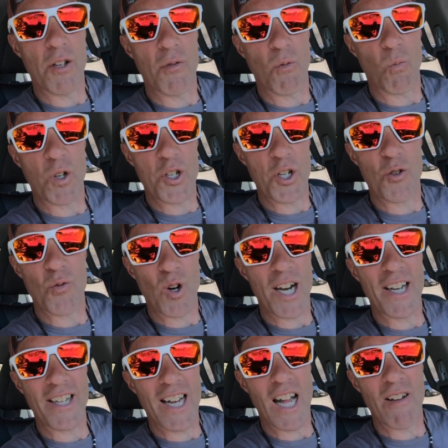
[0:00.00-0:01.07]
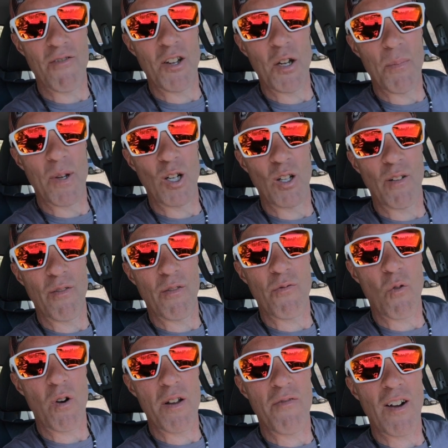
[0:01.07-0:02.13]
which is right kind of in the middle of the
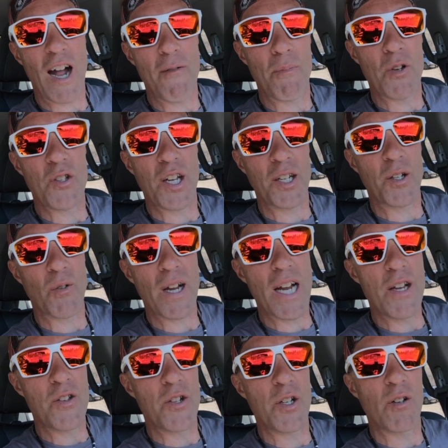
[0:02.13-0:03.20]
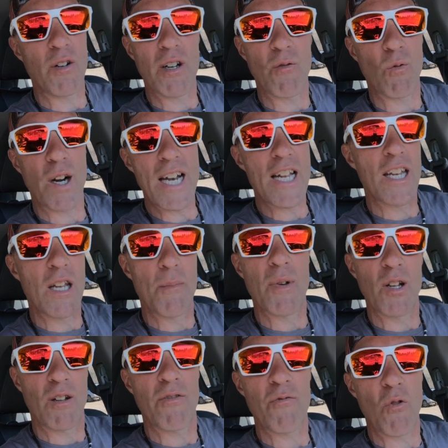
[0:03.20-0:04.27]
45% grade. So you're right in the
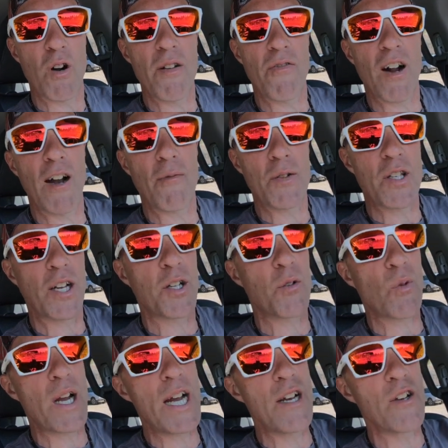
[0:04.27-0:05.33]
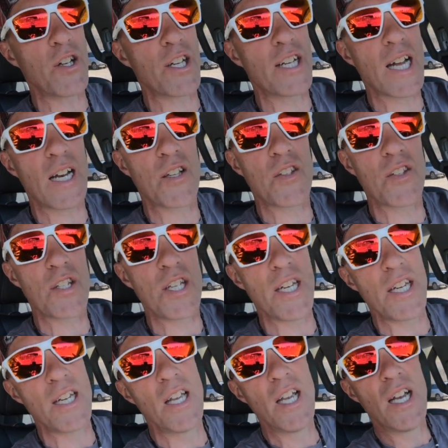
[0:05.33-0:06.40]
middle of 45% grade, and you can kind of
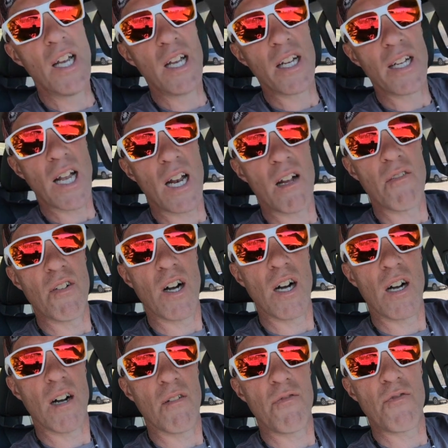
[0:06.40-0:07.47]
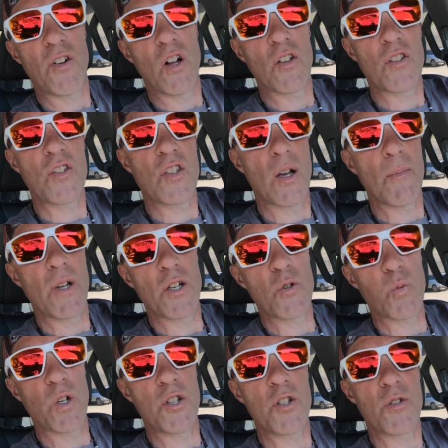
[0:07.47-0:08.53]
see kind of a false summit,
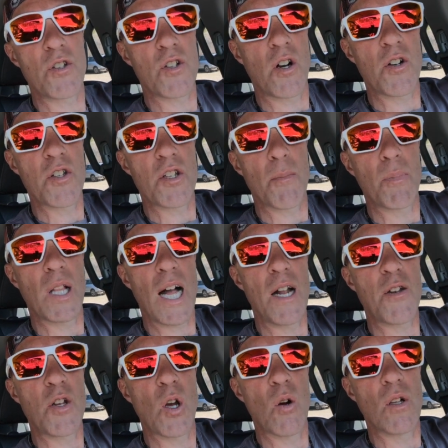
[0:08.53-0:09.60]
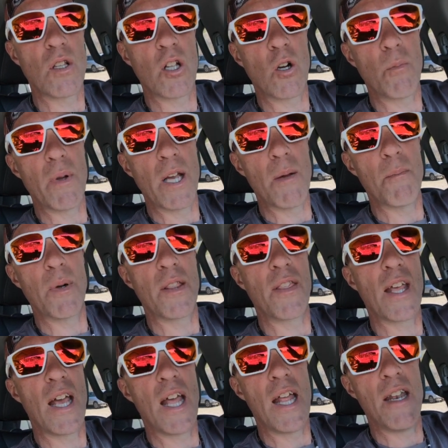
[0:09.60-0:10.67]
which starts to plateau a little bit, but
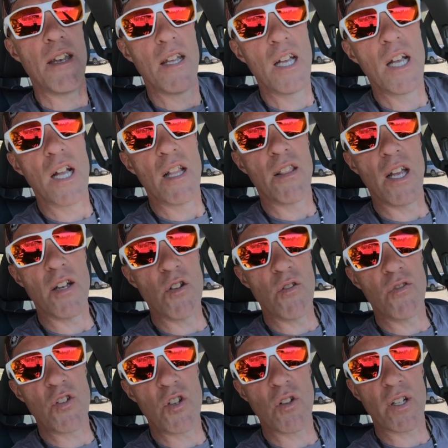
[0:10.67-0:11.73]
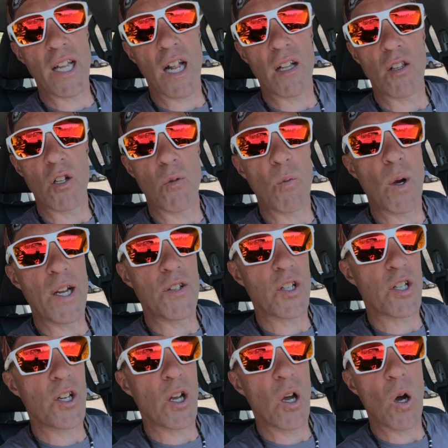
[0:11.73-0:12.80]
then you've still got a little ways to
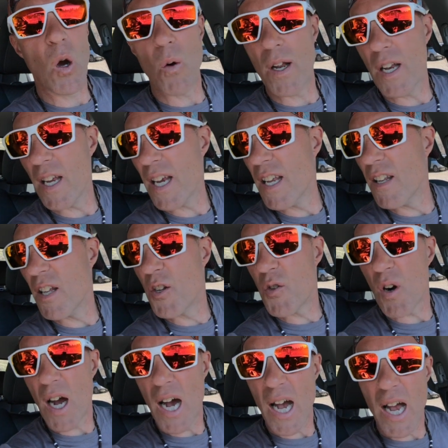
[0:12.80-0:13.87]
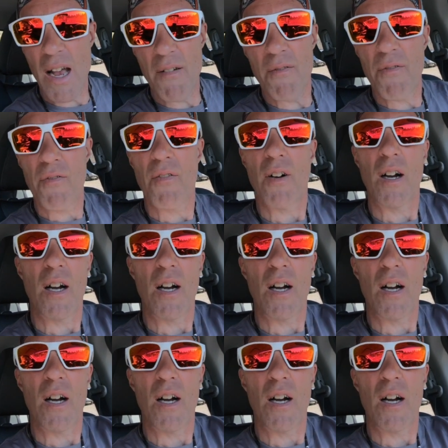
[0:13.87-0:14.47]
go. And in the drive